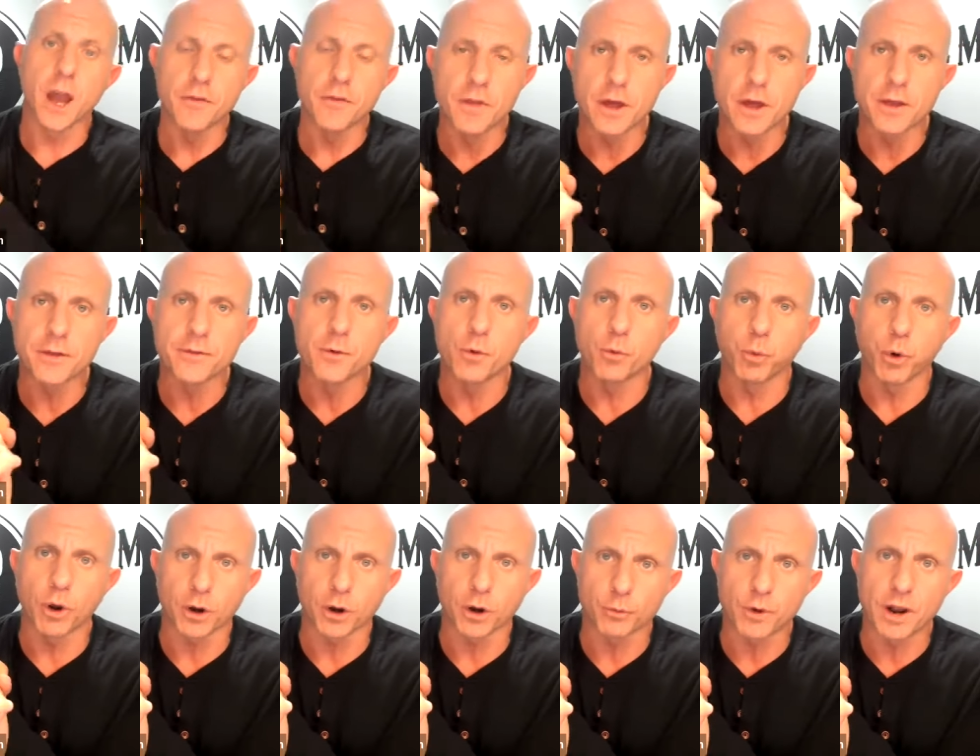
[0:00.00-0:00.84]
and then
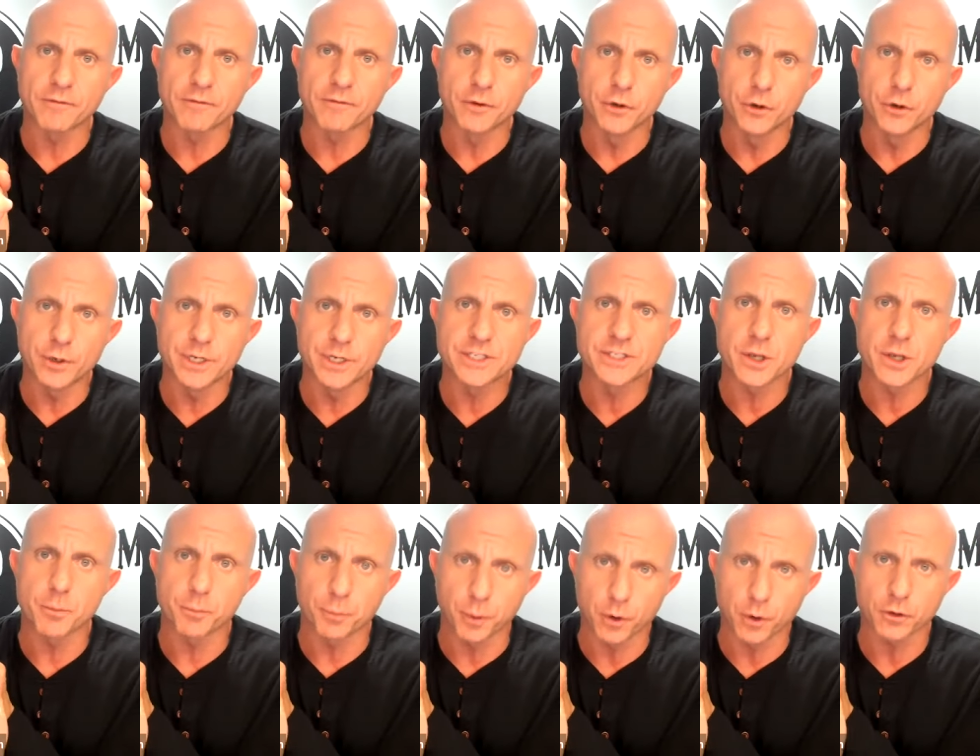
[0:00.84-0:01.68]
what our revenue is
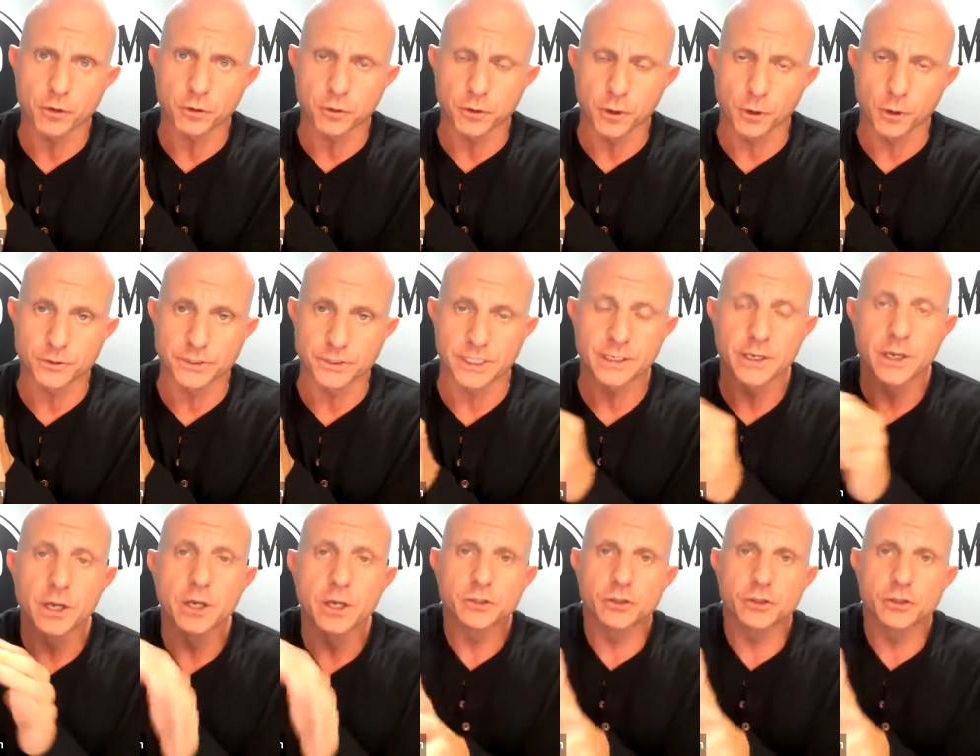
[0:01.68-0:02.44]
per closing.